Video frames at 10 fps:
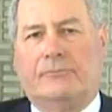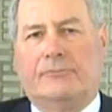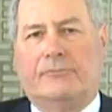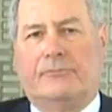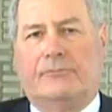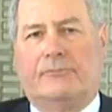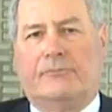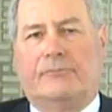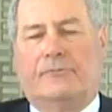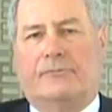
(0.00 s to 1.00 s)

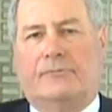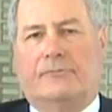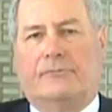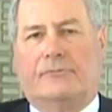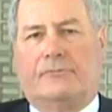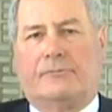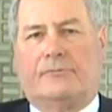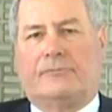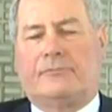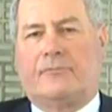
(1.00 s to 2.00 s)

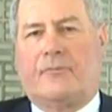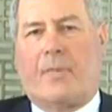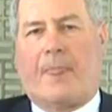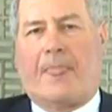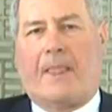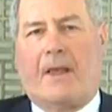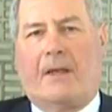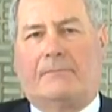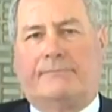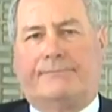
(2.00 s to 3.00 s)

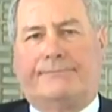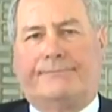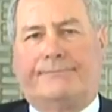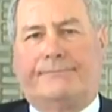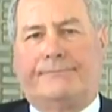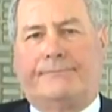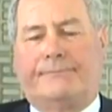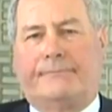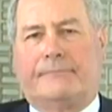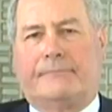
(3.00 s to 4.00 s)

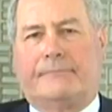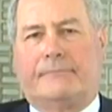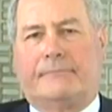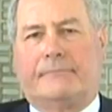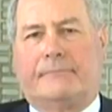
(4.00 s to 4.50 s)
This person isn't speaking.